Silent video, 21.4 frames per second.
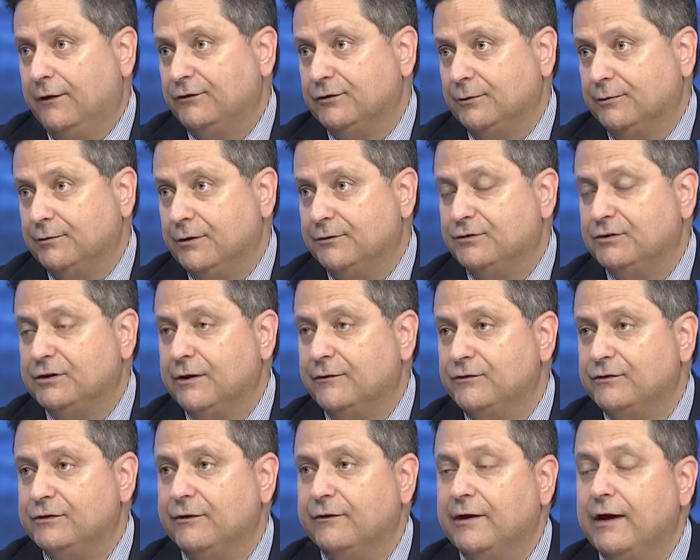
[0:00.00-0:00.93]
sometimes
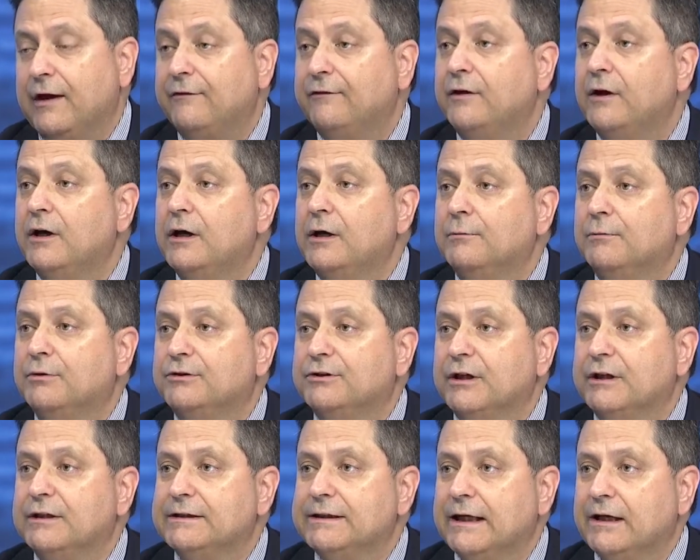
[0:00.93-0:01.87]
seven, seven and a half
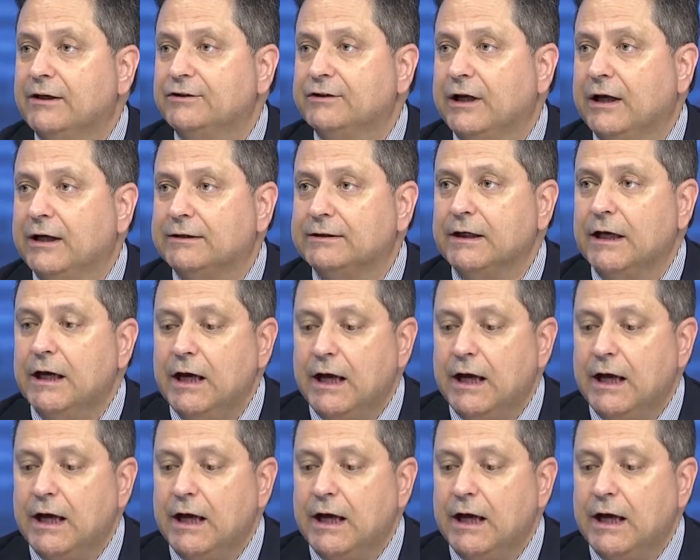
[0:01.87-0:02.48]
percent sales tax.